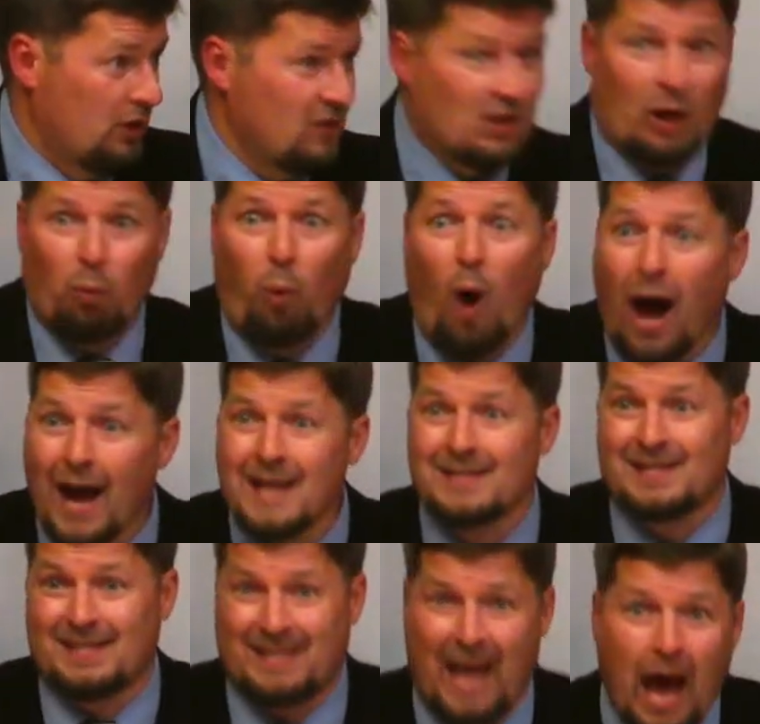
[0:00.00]
He's like, why is
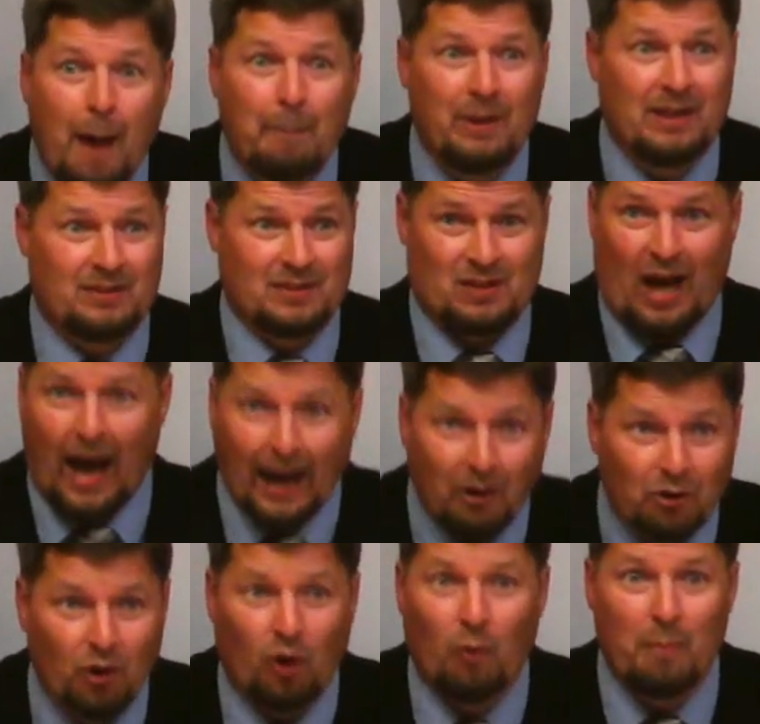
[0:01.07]
this happening to us? I
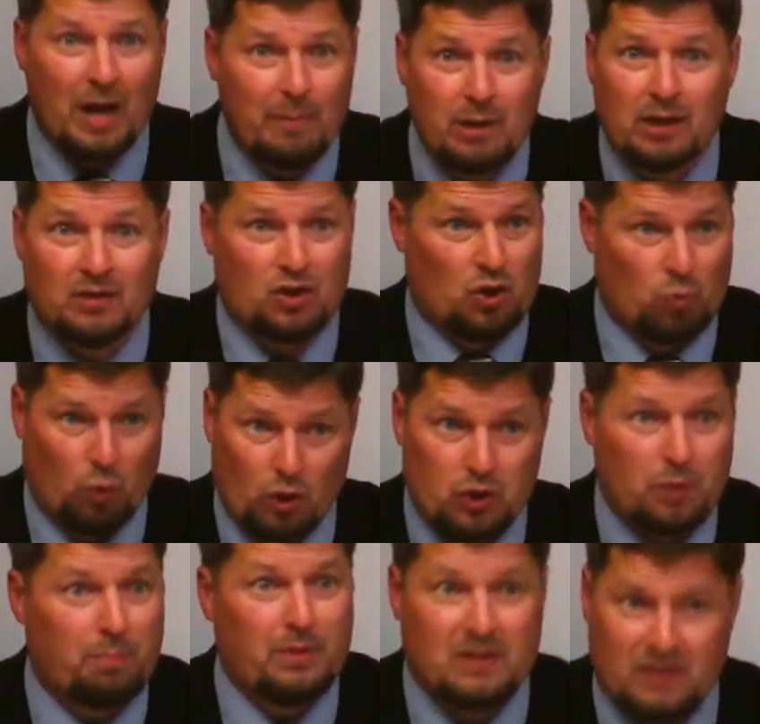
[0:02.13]
don't know, maybe because you're
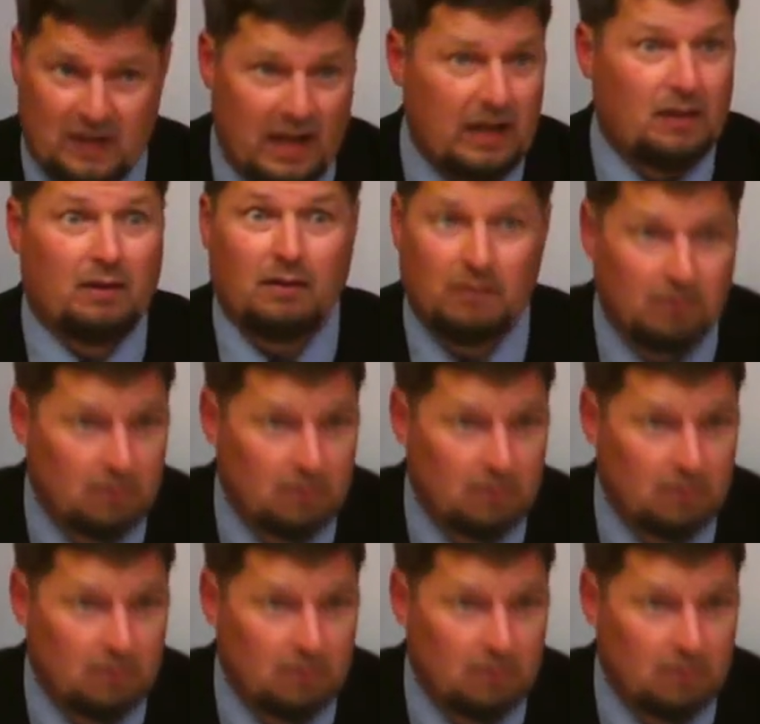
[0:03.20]
worshiping Satan.